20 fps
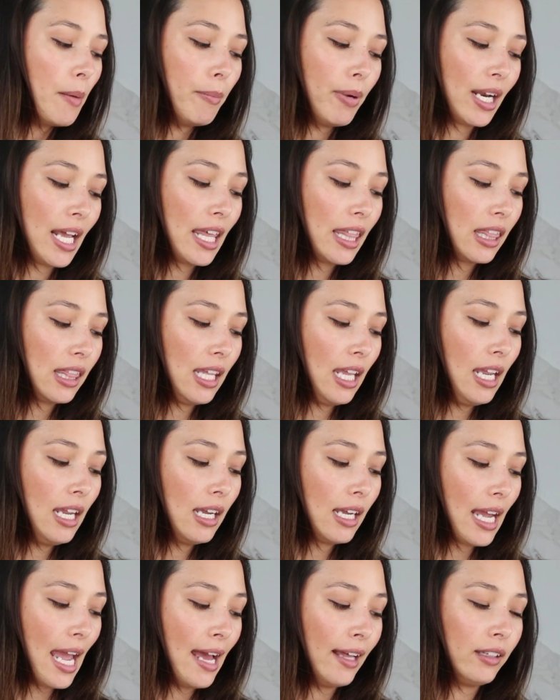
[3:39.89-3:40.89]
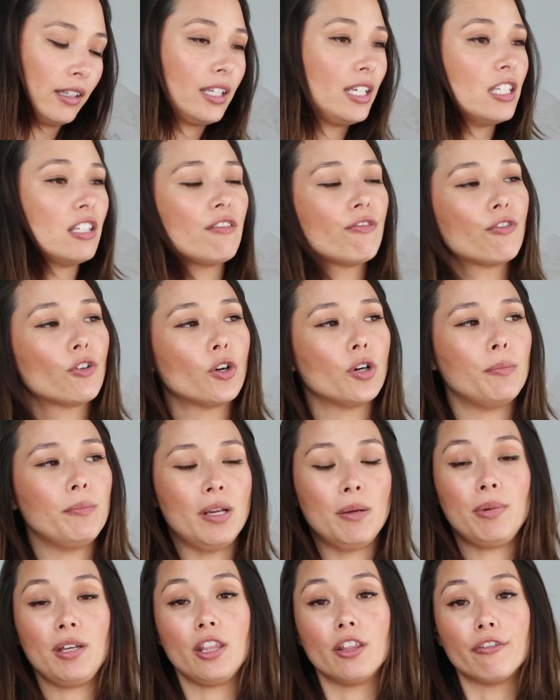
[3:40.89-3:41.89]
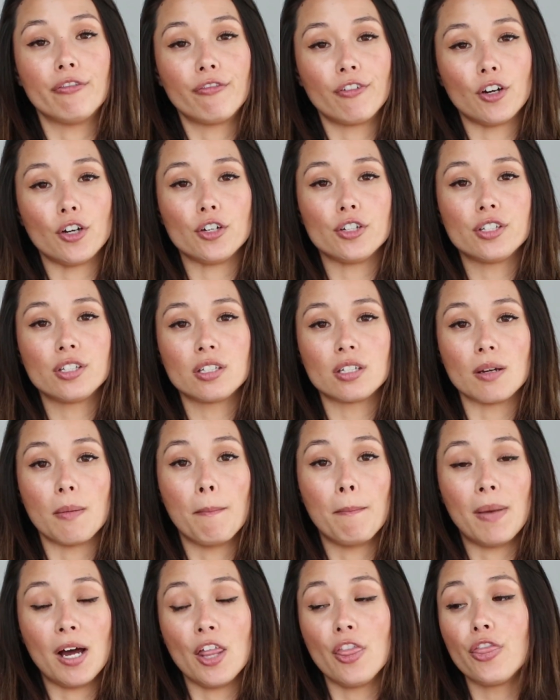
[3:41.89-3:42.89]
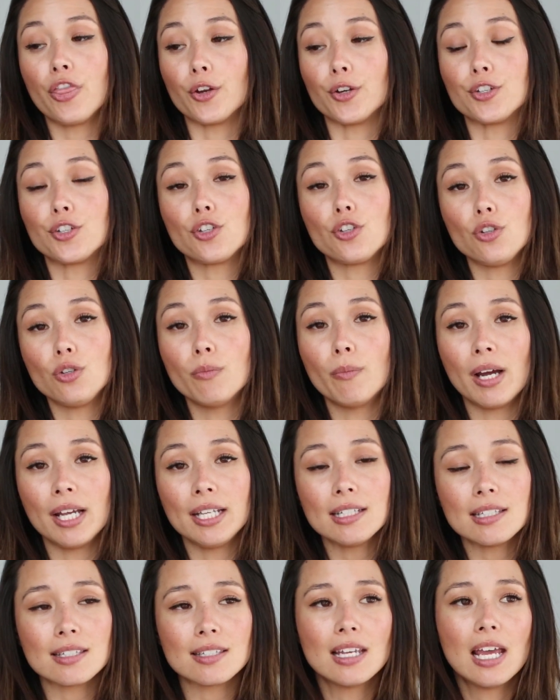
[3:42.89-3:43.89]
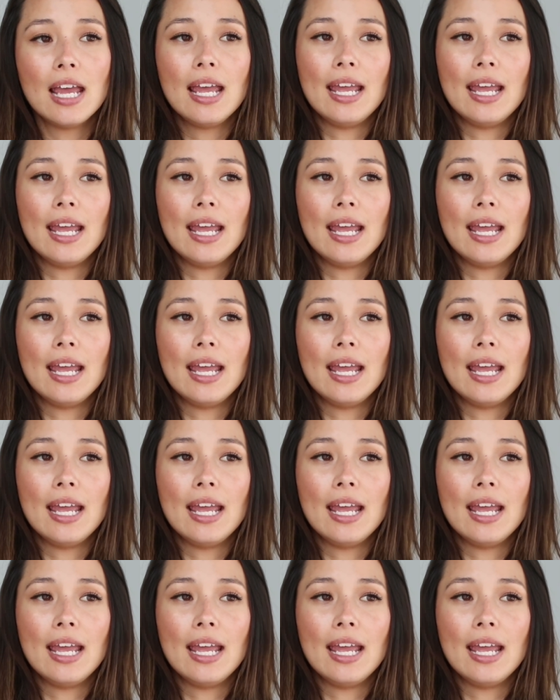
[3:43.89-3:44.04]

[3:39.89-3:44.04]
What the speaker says: but I think at least for maybe the first month or 2 months